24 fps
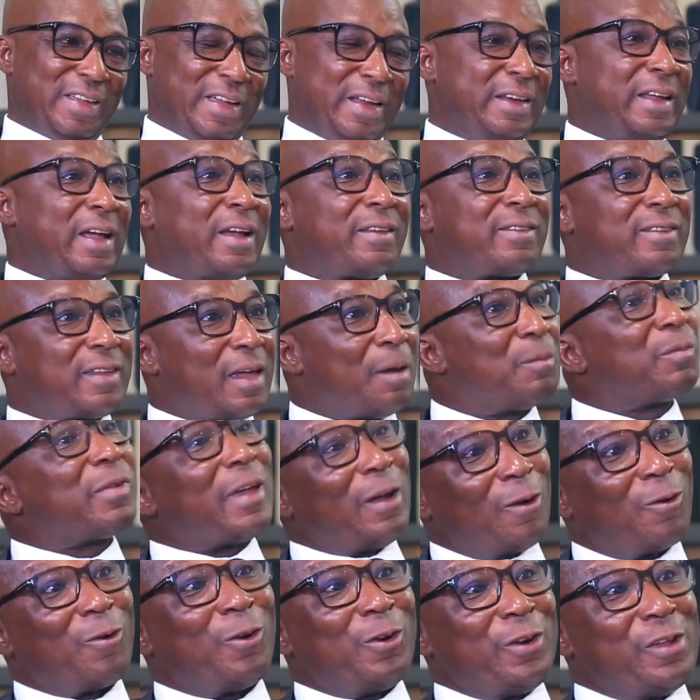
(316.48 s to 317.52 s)
in their terms
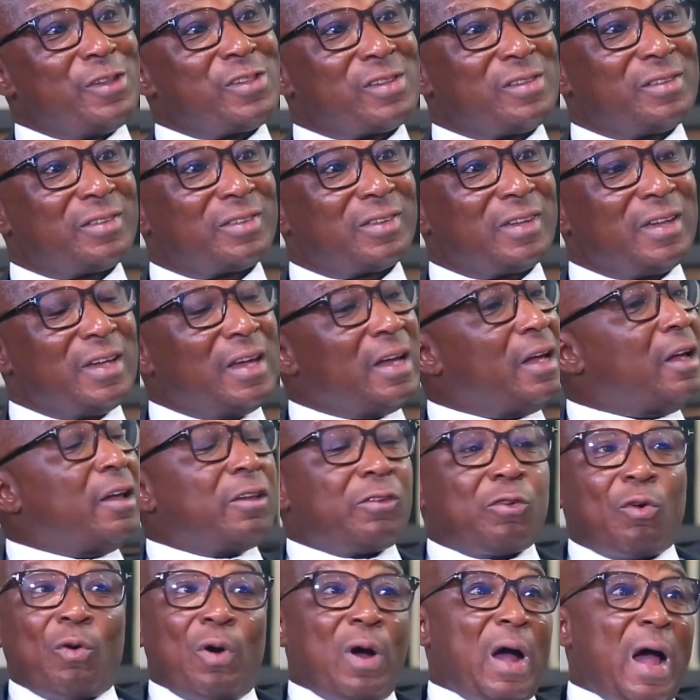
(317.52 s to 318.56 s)
and conditions.
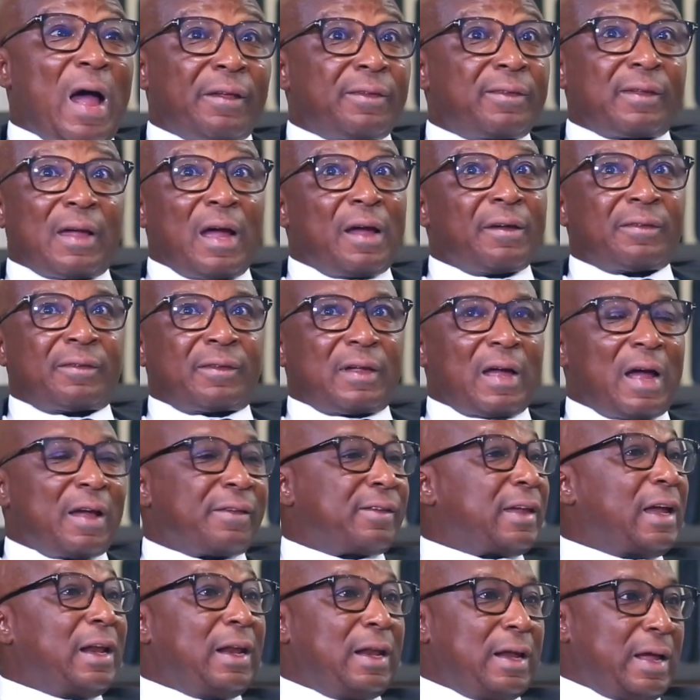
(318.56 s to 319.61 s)
So as a
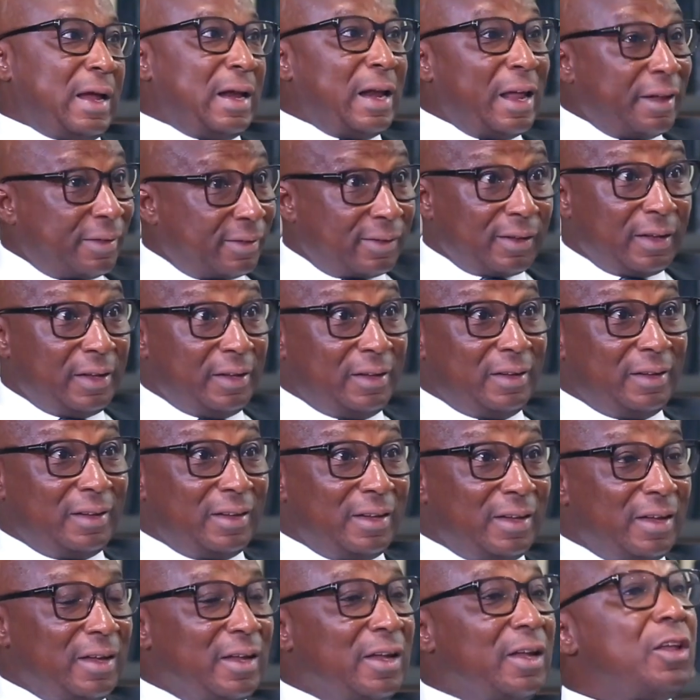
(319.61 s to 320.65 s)
LSE,
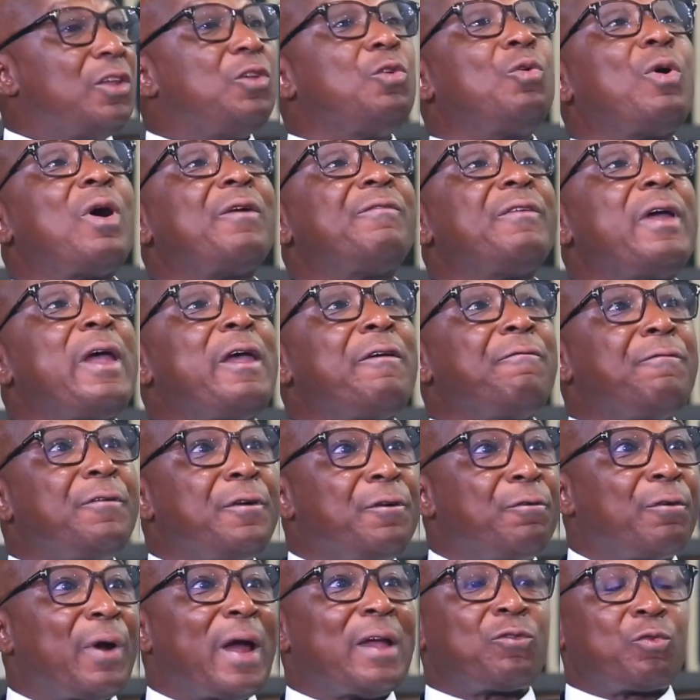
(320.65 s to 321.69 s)
you have
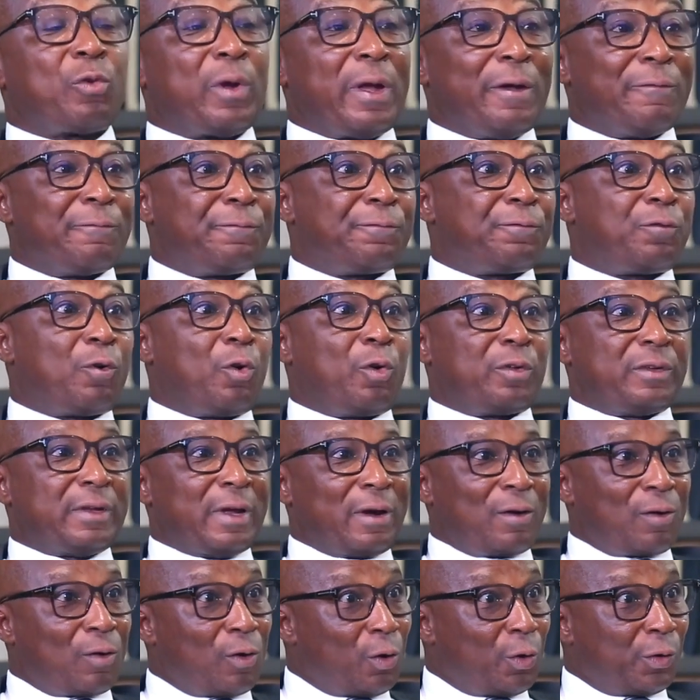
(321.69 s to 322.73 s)
every right to enforce
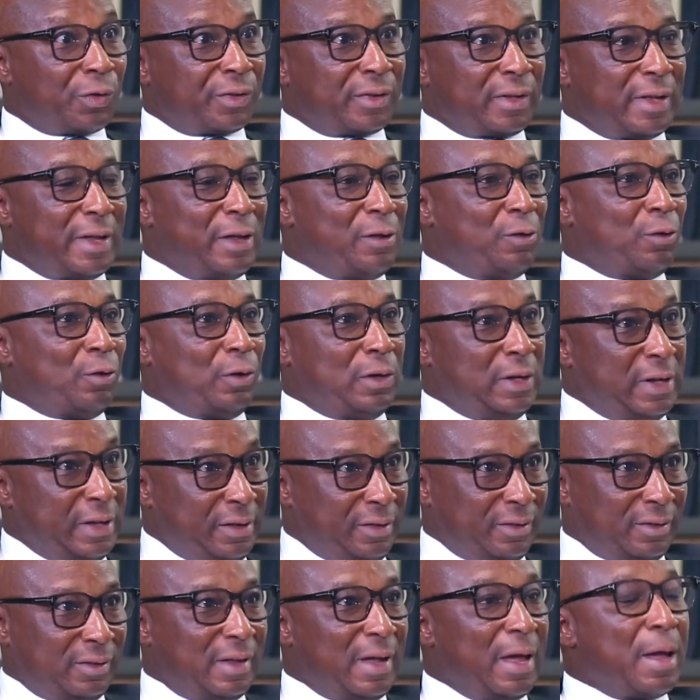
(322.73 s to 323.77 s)
the clause in your
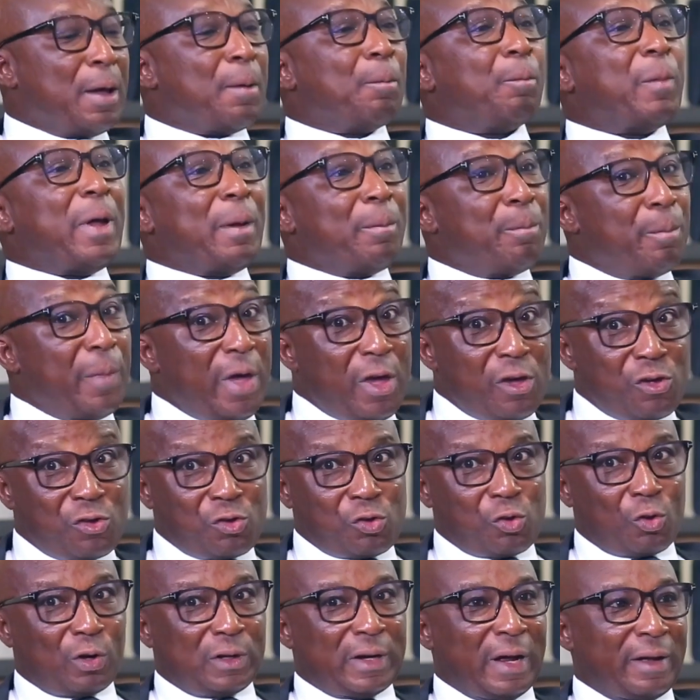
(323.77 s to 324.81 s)
lease. But make
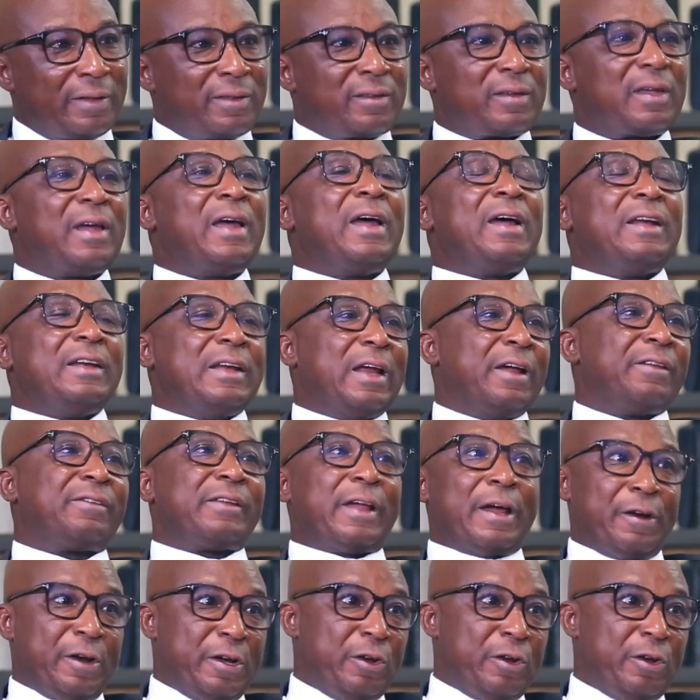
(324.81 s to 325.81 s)
sure that there's a